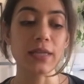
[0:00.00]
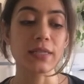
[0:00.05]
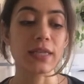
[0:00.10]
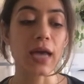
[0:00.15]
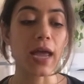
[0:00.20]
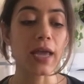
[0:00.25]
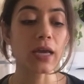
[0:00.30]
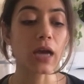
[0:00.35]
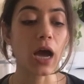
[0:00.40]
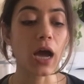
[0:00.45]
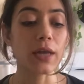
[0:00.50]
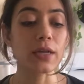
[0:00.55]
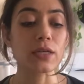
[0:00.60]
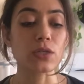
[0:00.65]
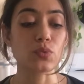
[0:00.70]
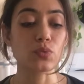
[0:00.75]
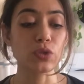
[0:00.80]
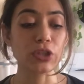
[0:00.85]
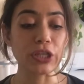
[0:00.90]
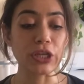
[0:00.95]
Daikon
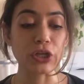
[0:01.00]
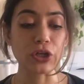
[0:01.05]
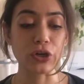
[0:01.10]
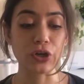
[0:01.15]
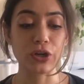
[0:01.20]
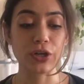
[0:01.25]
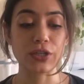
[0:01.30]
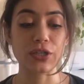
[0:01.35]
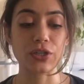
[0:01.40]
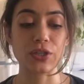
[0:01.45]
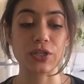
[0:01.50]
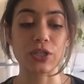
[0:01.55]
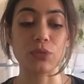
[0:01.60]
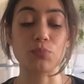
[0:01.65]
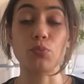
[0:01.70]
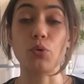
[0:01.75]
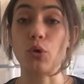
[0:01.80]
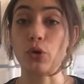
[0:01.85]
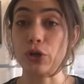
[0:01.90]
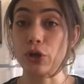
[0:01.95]
is really good to
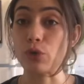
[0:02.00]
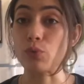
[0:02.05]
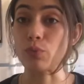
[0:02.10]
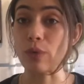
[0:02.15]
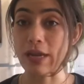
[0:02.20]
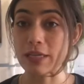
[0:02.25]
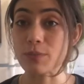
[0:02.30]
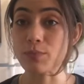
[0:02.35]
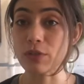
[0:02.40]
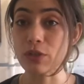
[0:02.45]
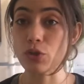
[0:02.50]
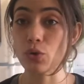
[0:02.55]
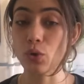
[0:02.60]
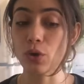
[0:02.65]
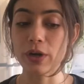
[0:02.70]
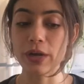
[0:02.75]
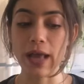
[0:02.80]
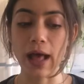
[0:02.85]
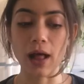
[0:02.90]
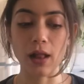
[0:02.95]
support your
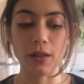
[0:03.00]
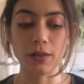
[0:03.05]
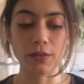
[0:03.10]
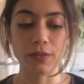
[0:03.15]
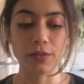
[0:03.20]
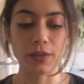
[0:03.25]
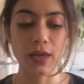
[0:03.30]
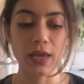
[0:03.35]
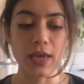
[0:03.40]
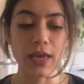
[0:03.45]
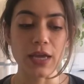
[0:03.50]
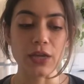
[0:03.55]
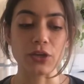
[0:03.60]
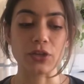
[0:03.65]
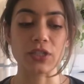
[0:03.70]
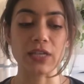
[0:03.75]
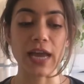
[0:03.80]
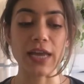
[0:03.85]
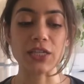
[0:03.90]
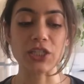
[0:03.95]
respiratory health,
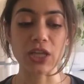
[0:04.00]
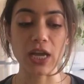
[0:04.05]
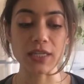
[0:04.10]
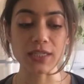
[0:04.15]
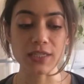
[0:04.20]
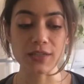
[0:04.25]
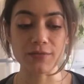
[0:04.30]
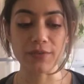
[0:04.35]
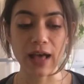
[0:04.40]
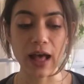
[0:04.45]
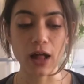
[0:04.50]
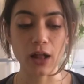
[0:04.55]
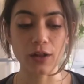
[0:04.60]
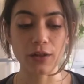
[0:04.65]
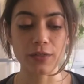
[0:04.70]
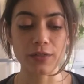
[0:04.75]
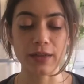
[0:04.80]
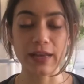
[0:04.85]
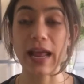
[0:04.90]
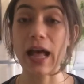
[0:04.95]
your digestive
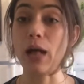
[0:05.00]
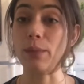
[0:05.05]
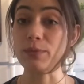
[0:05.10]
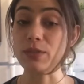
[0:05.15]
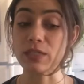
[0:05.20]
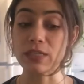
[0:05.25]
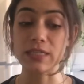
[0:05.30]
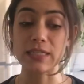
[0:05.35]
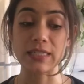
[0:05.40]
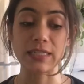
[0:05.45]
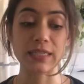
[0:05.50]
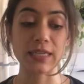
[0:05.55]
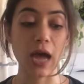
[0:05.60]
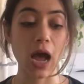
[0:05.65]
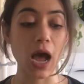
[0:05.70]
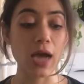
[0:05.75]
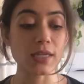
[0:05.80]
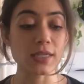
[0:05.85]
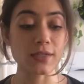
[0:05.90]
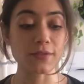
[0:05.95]
health. It helps to
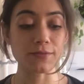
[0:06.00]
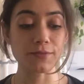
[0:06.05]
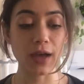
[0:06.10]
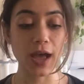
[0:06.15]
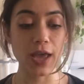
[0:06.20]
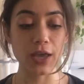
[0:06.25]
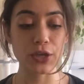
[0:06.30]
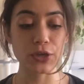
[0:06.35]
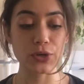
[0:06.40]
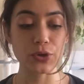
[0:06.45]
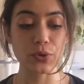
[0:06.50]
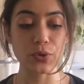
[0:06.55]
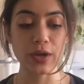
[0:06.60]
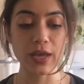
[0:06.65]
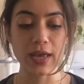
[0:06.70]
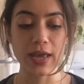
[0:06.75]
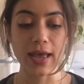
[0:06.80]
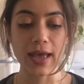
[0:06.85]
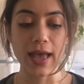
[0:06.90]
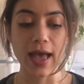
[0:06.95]
detoxify you,
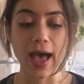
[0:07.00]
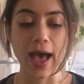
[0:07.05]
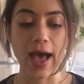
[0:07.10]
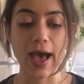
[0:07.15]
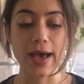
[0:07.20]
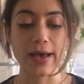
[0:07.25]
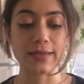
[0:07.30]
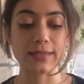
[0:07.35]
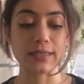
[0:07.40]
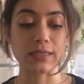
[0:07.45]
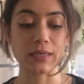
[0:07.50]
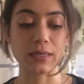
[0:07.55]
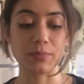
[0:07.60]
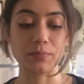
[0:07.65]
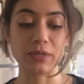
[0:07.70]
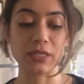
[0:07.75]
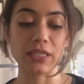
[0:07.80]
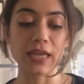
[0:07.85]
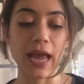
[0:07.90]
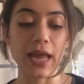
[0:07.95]
has
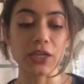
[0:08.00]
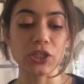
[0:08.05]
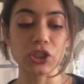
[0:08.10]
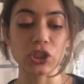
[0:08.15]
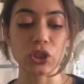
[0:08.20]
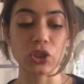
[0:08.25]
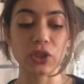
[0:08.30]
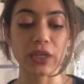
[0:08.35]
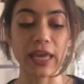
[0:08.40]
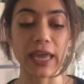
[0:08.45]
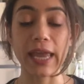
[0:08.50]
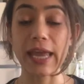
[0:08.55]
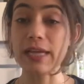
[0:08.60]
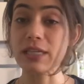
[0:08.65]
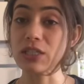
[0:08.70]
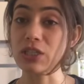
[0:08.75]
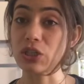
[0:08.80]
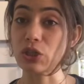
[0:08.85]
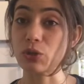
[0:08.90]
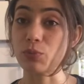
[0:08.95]
potential
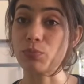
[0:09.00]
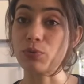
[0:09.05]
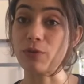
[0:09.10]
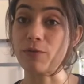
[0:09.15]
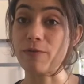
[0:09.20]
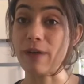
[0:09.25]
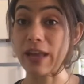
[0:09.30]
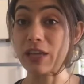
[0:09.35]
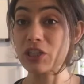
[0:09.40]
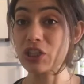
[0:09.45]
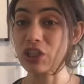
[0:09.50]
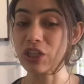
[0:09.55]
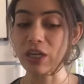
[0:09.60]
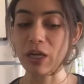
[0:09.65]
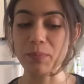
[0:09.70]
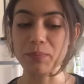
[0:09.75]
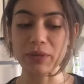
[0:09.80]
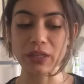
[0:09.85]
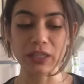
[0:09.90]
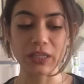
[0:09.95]
cancer
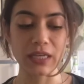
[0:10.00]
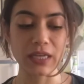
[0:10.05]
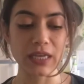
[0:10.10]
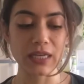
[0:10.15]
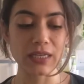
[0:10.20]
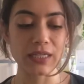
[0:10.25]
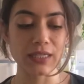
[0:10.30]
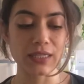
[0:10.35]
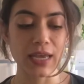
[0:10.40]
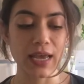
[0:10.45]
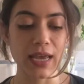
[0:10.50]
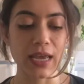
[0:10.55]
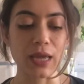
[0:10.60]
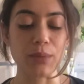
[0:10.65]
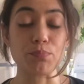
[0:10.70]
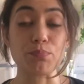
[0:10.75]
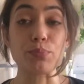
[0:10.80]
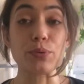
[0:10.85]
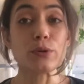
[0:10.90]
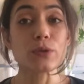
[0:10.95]
prevention abilities.
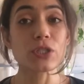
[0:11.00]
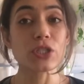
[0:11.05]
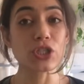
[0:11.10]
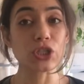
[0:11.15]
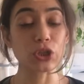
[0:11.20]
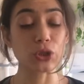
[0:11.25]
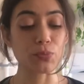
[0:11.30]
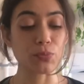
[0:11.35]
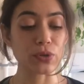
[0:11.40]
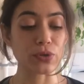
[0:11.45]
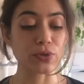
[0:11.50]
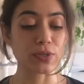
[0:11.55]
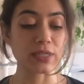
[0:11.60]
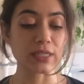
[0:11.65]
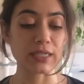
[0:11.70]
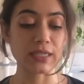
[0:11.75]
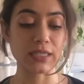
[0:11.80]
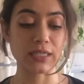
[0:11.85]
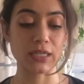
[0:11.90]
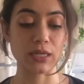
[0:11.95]
It boosts your immune
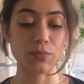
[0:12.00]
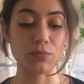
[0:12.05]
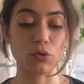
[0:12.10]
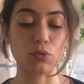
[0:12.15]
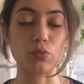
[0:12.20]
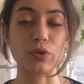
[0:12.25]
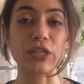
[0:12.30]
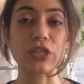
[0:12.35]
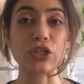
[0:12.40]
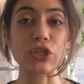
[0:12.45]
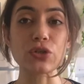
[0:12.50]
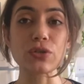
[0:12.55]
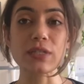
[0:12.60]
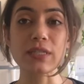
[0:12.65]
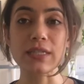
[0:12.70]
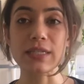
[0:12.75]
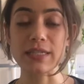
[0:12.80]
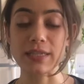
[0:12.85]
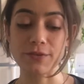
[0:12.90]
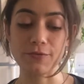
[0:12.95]
system,
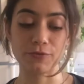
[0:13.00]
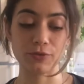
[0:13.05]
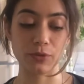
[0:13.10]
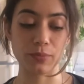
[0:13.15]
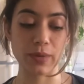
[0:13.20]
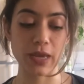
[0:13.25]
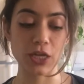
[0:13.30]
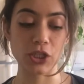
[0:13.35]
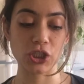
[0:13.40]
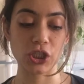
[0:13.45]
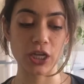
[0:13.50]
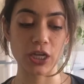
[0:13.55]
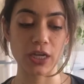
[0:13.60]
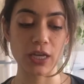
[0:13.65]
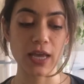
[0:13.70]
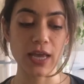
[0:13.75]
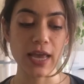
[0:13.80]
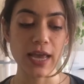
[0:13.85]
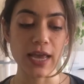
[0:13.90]
reduces inflammation.